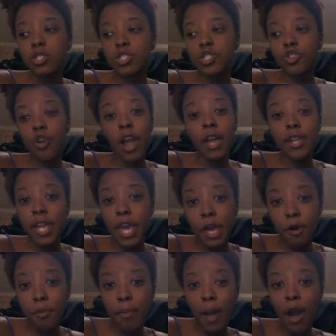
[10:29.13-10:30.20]
trying to
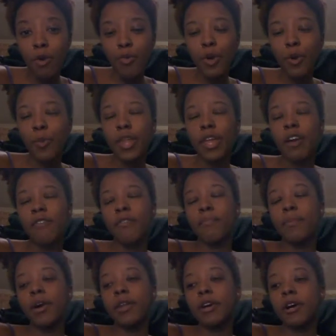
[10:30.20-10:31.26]
help out or whatever.
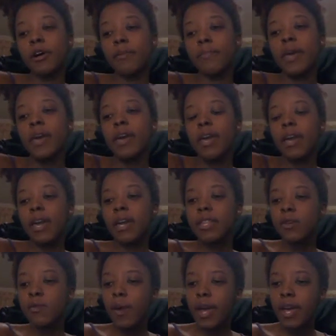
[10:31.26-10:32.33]
But
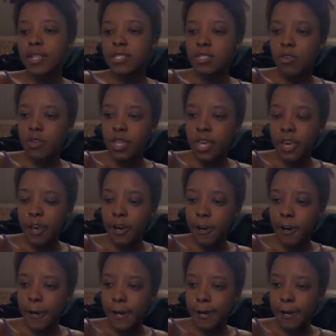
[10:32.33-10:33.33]
anyway, so yeah,